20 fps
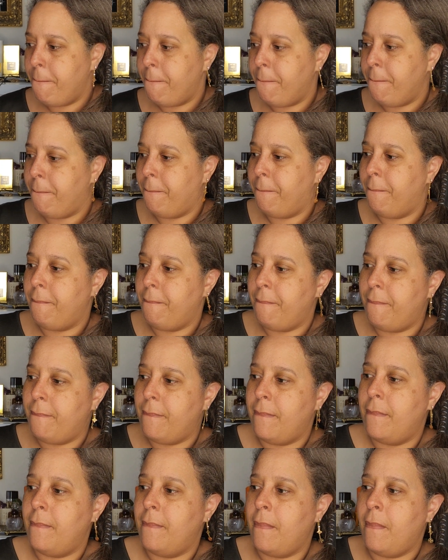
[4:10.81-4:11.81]

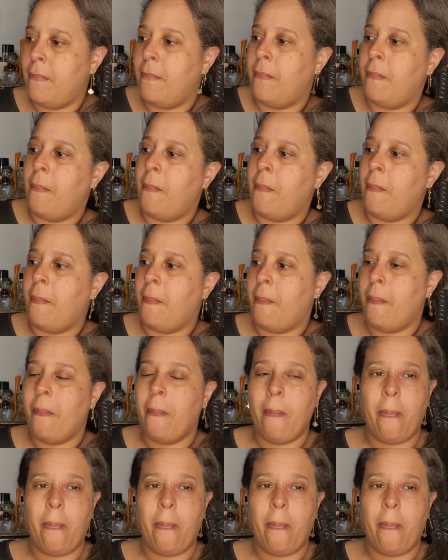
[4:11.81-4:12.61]
(silence)